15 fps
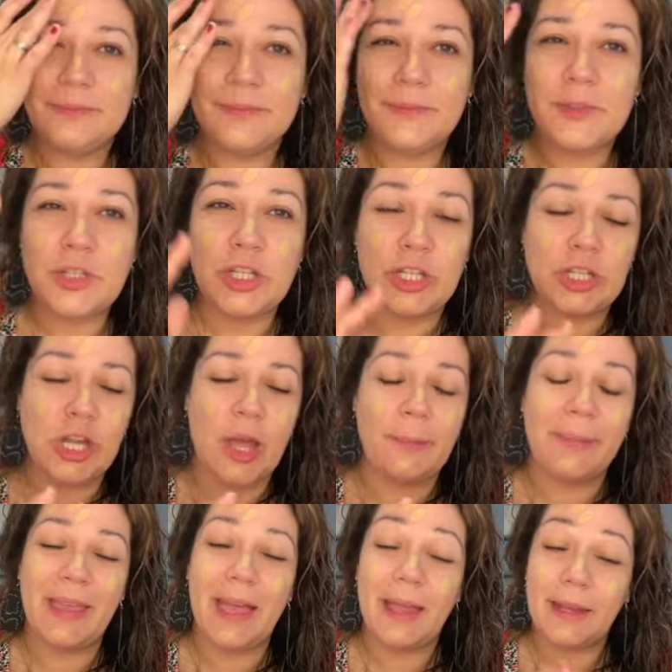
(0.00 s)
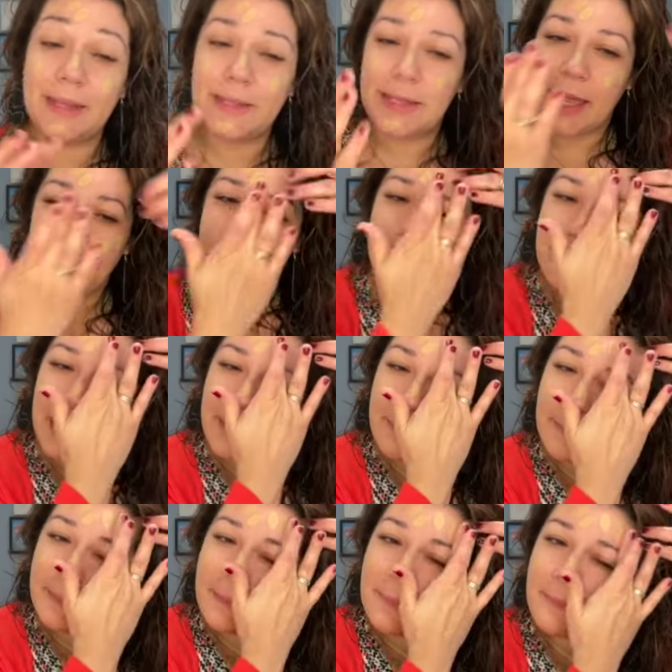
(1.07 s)
She taught me how to dab my
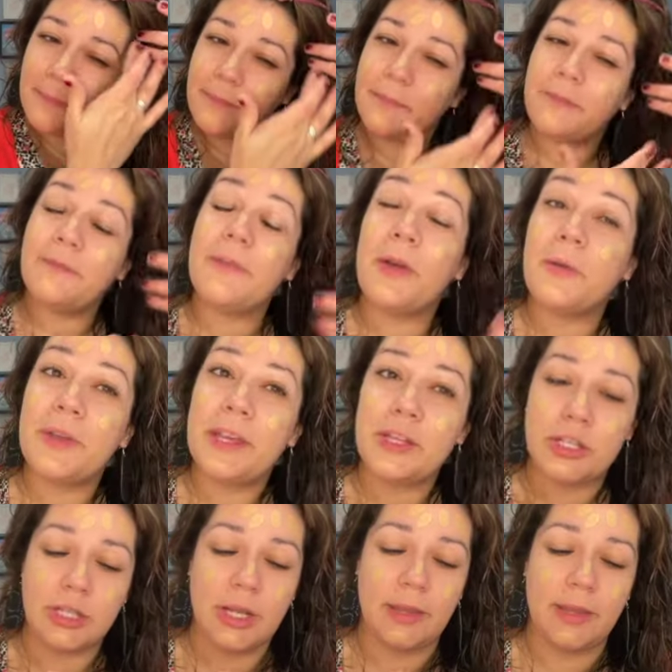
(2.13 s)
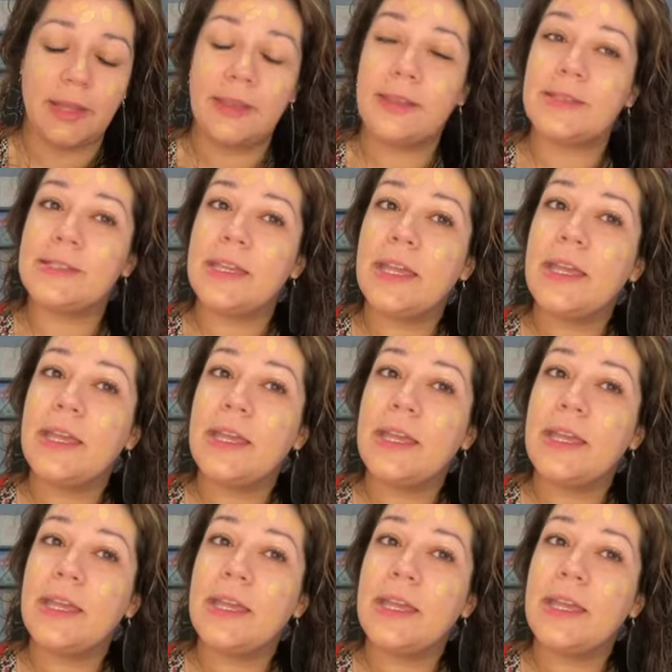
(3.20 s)
foundation on like this.